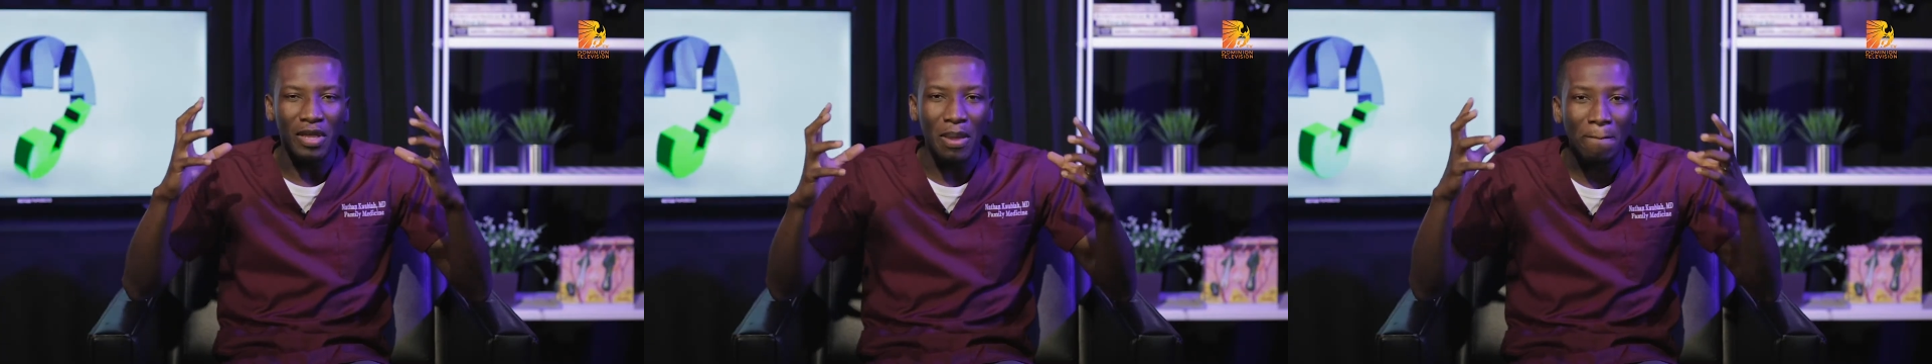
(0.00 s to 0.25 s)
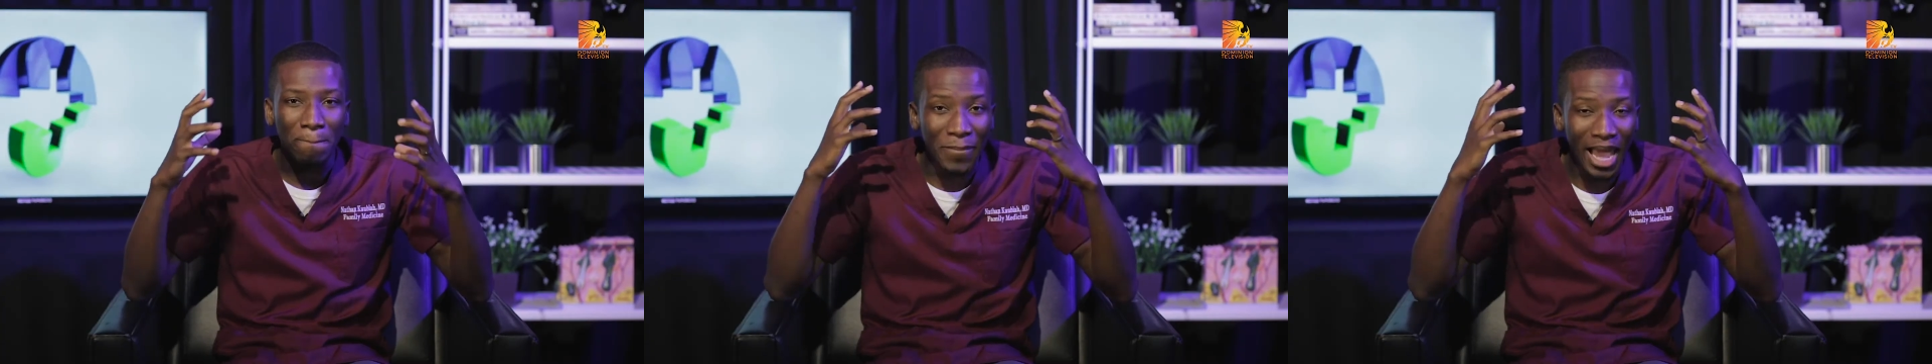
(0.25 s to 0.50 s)

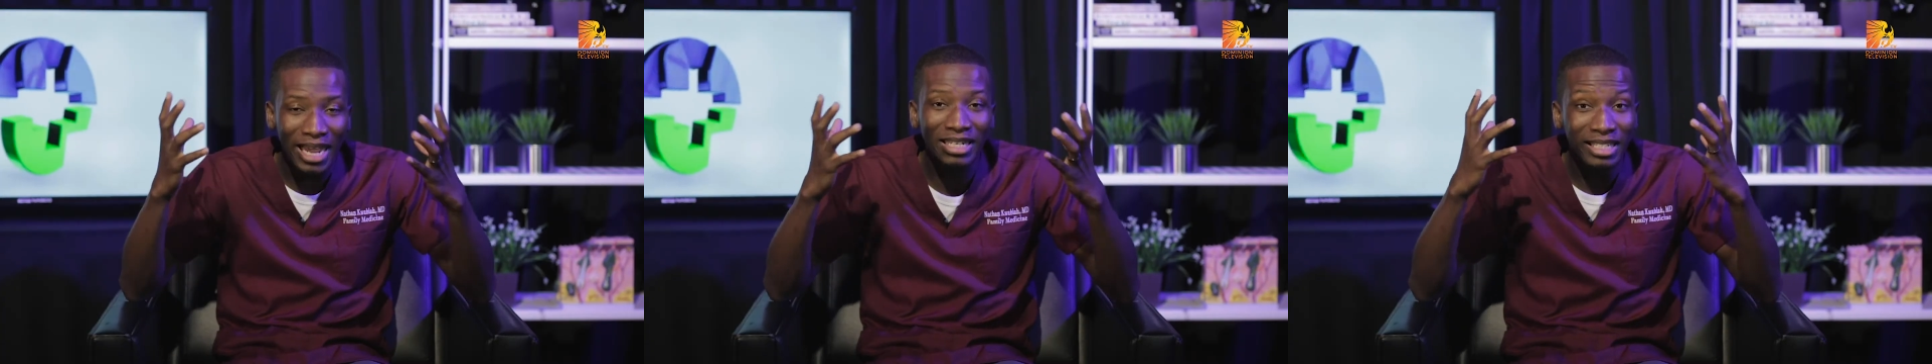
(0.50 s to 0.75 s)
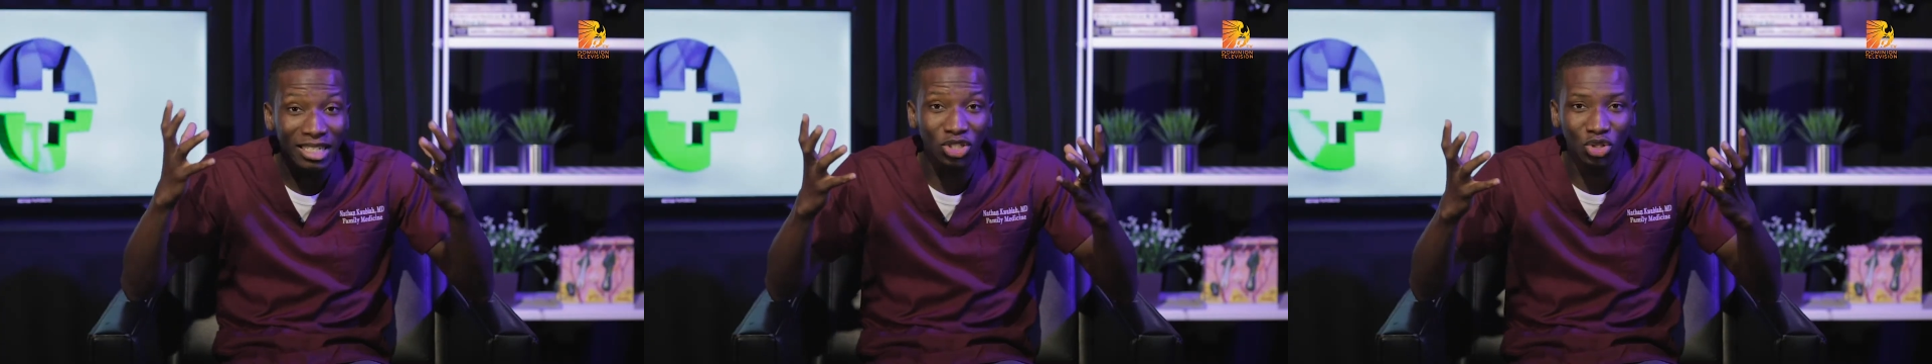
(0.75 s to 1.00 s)

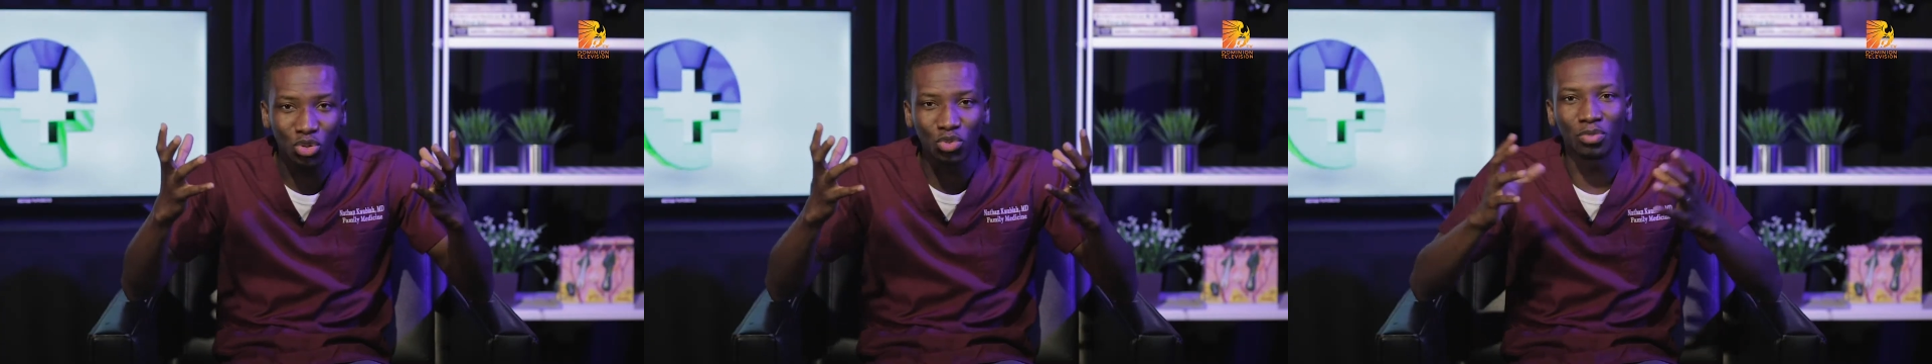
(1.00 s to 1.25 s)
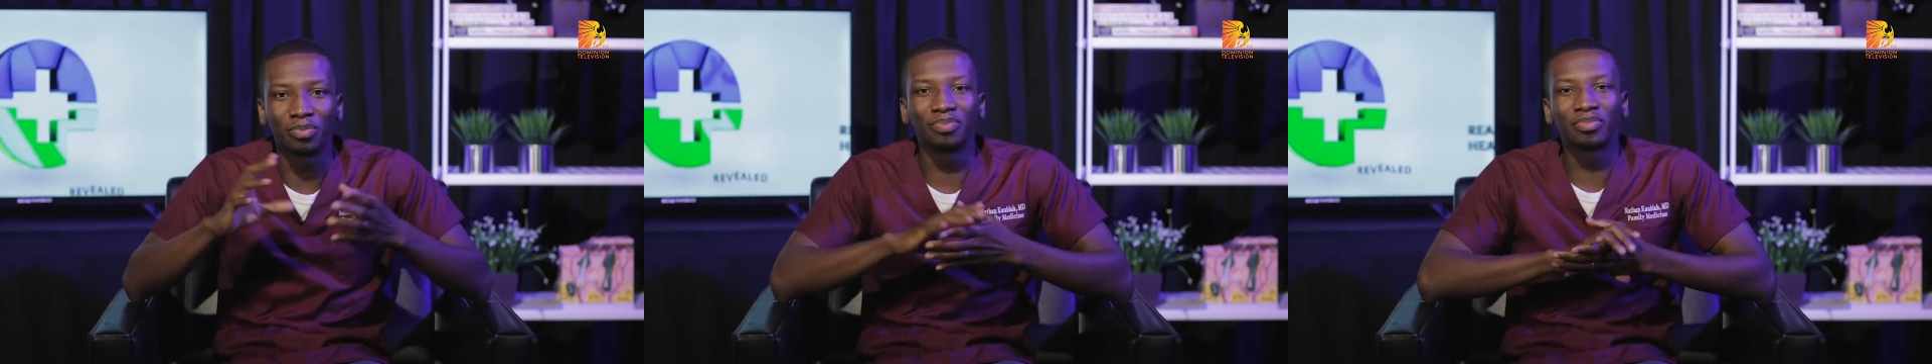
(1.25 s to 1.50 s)
impending
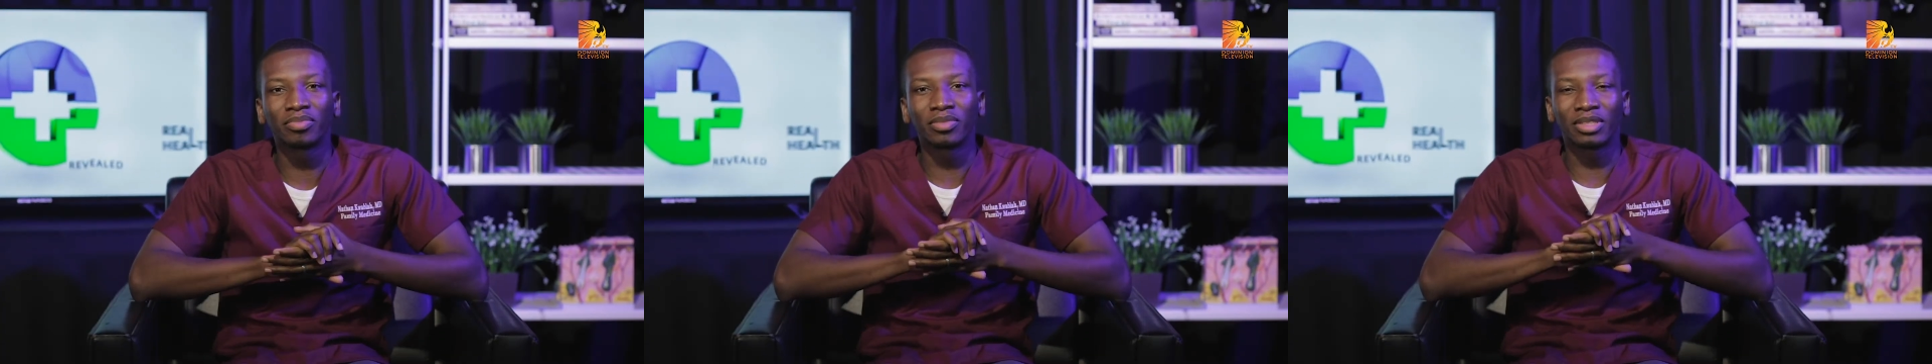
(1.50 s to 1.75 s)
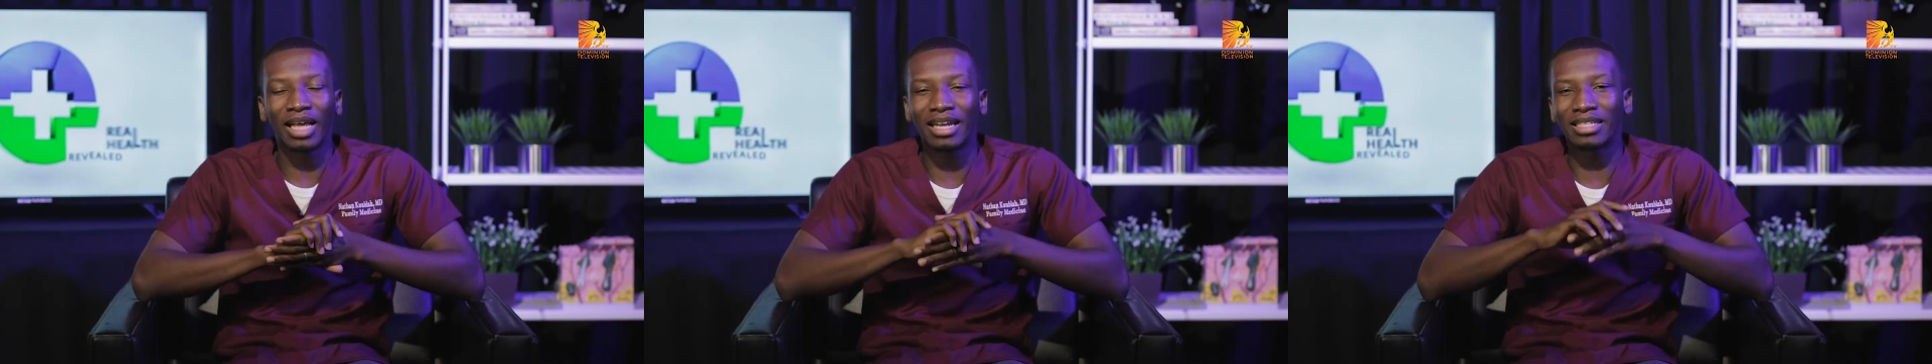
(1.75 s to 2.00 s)
doom.
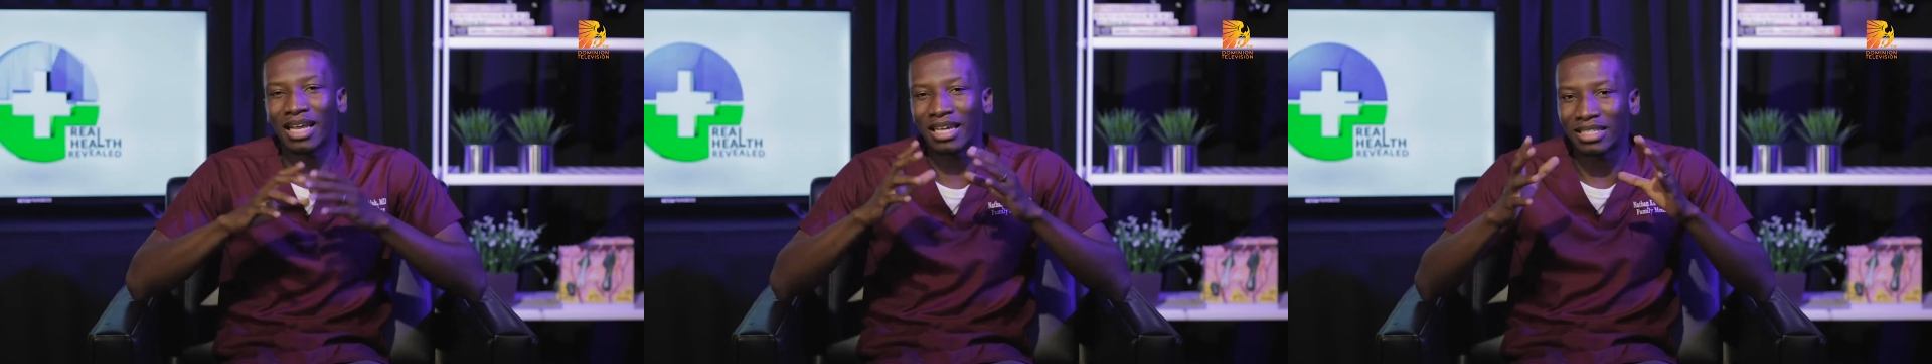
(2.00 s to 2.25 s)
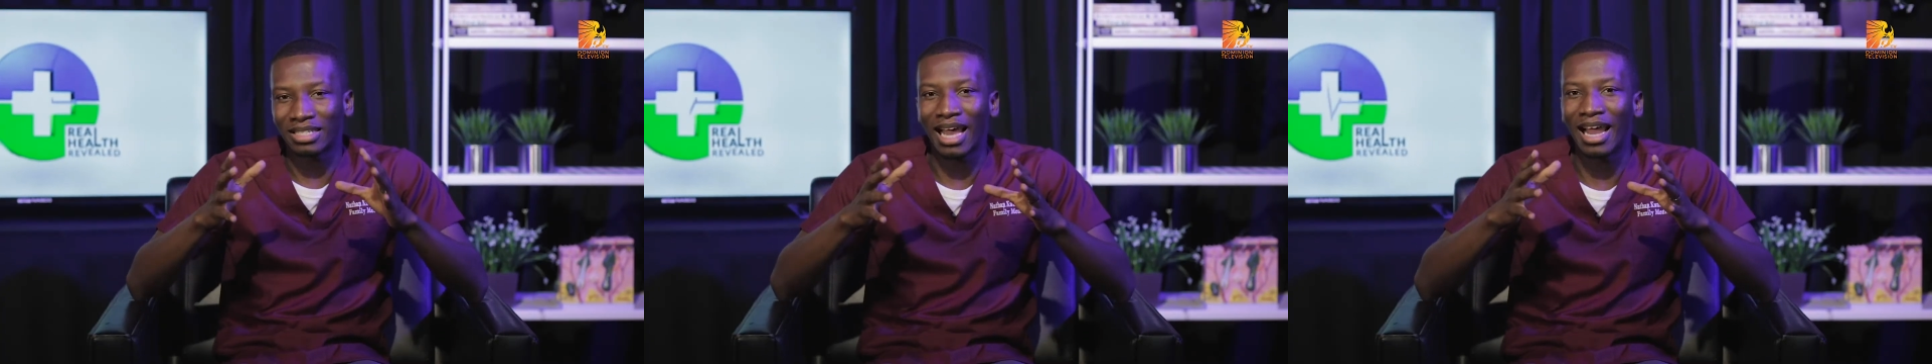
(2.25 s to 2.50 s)
That is
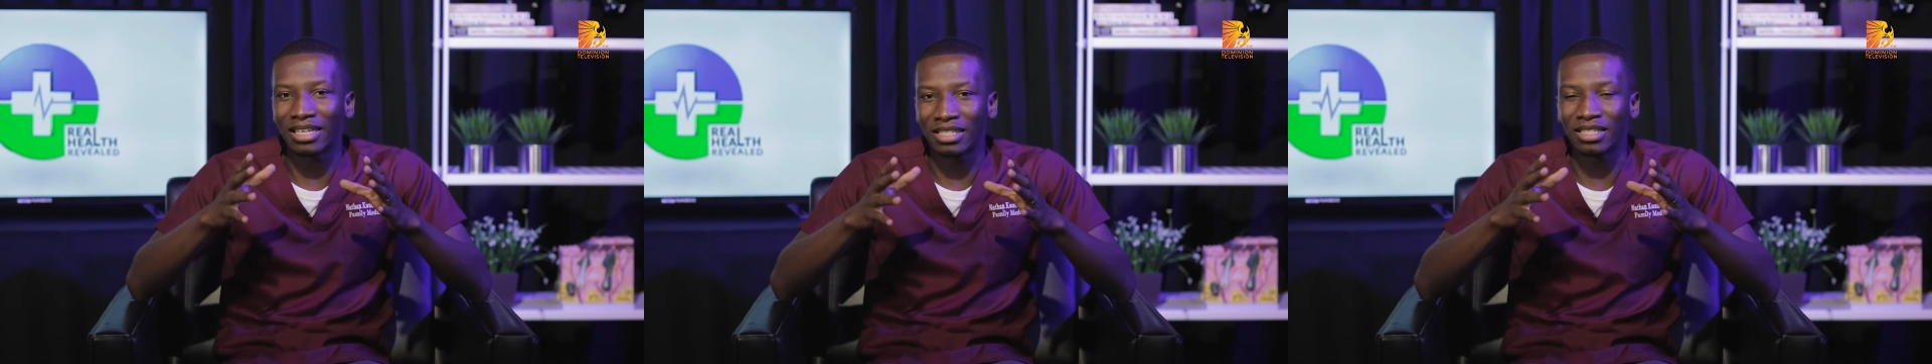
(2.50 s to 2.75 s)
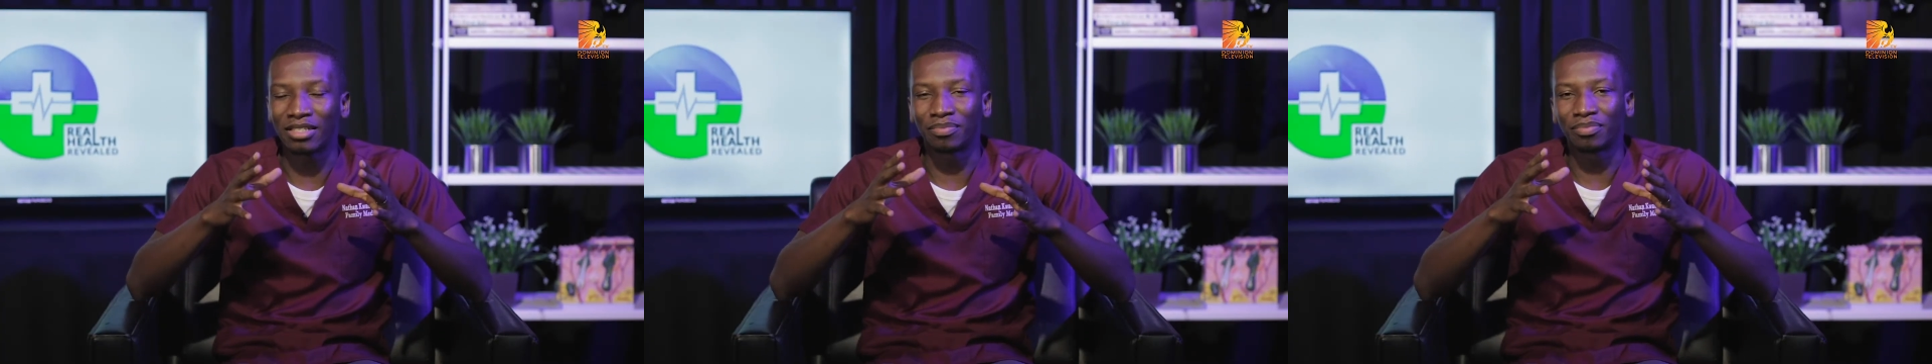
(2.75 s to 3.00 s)

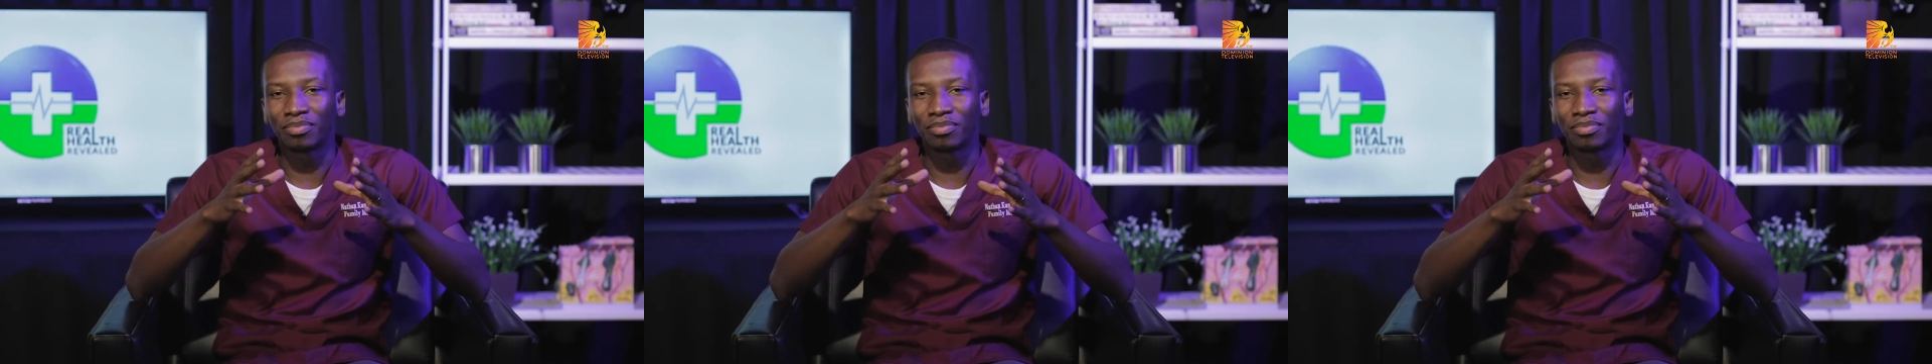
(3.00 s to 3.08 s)
anxiety.